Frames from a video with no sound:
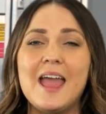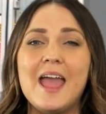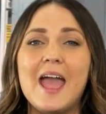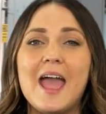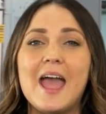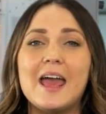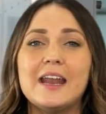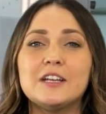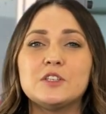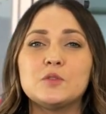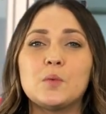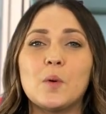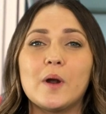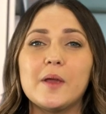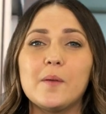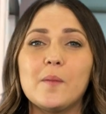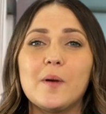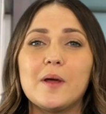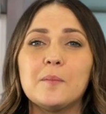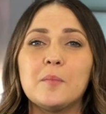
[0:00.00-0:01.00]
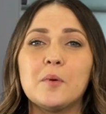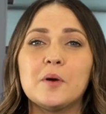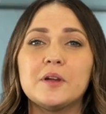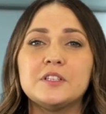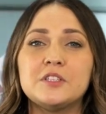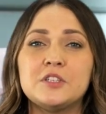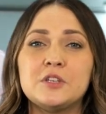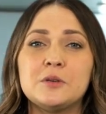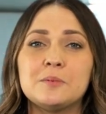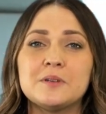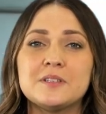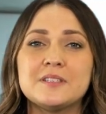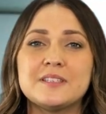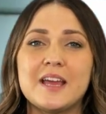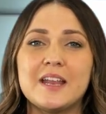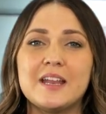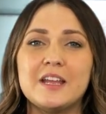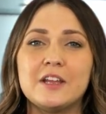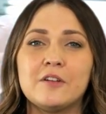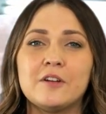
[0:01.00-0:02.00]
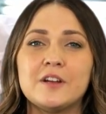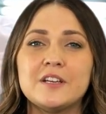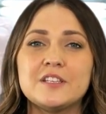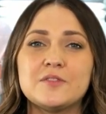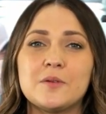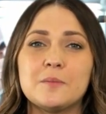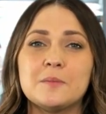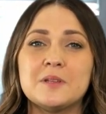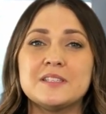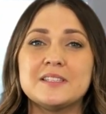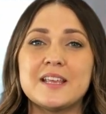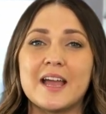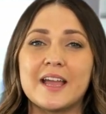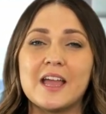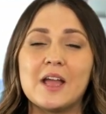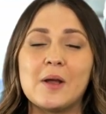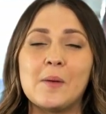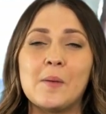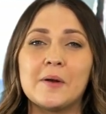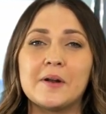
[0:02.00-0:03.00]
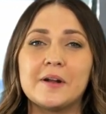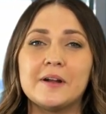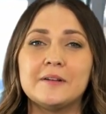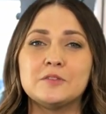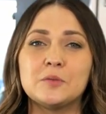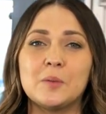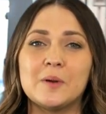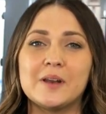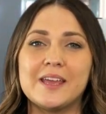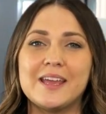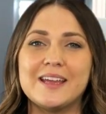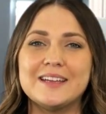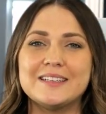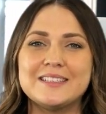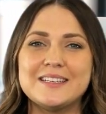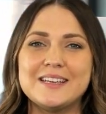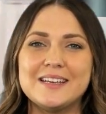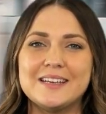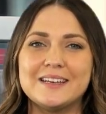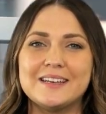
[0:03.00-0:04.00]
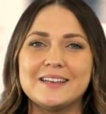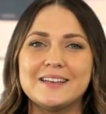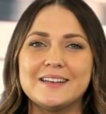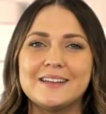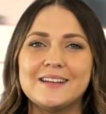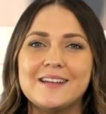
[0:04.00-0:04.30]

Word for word: and a twenty-one point two percent increase from the second quarter of twenty eighteen.